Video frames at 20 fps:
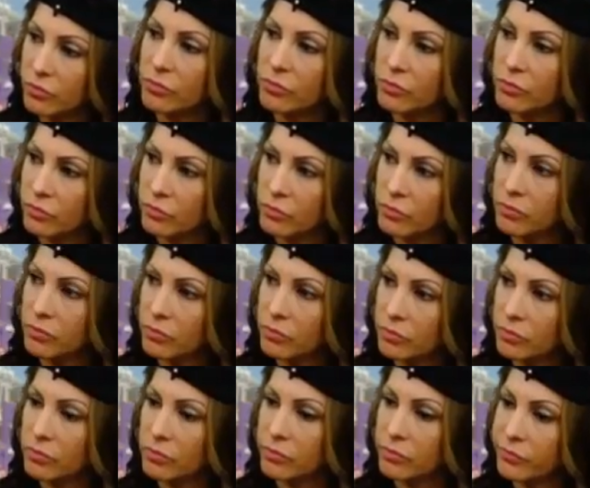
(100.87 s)

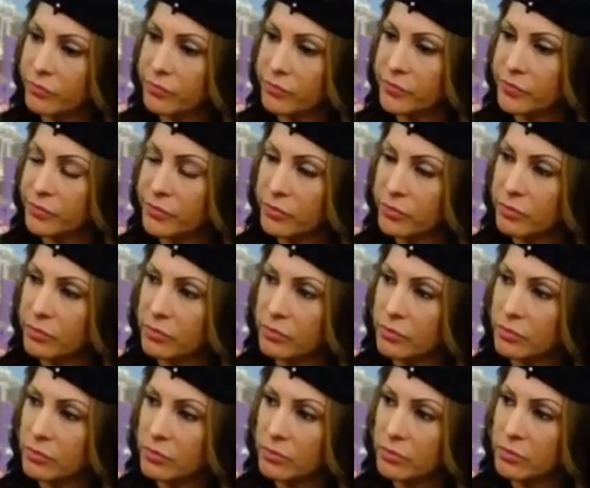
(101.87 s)

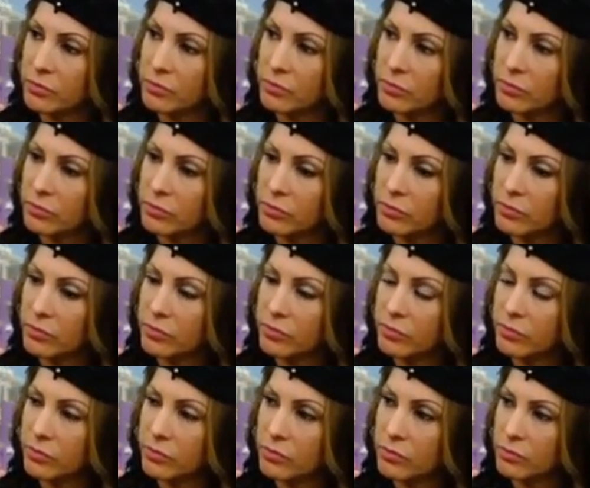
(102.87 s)

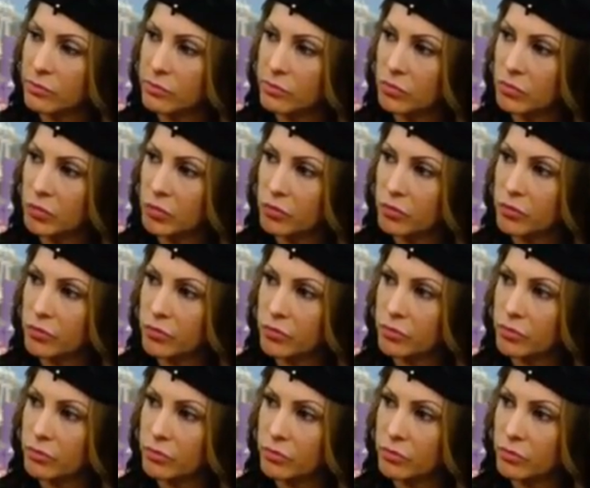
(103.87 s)

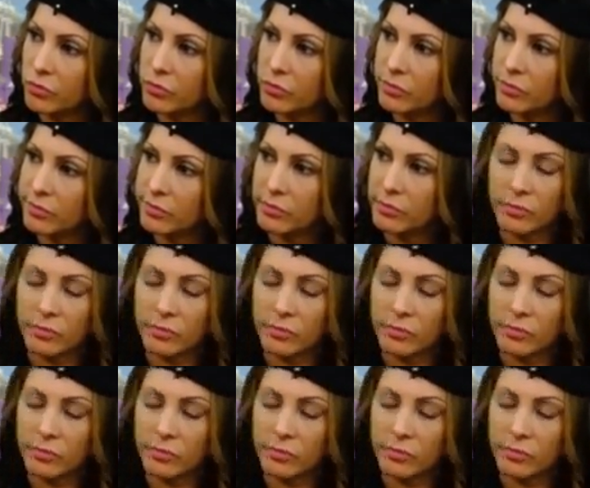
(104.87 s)
(not speaking)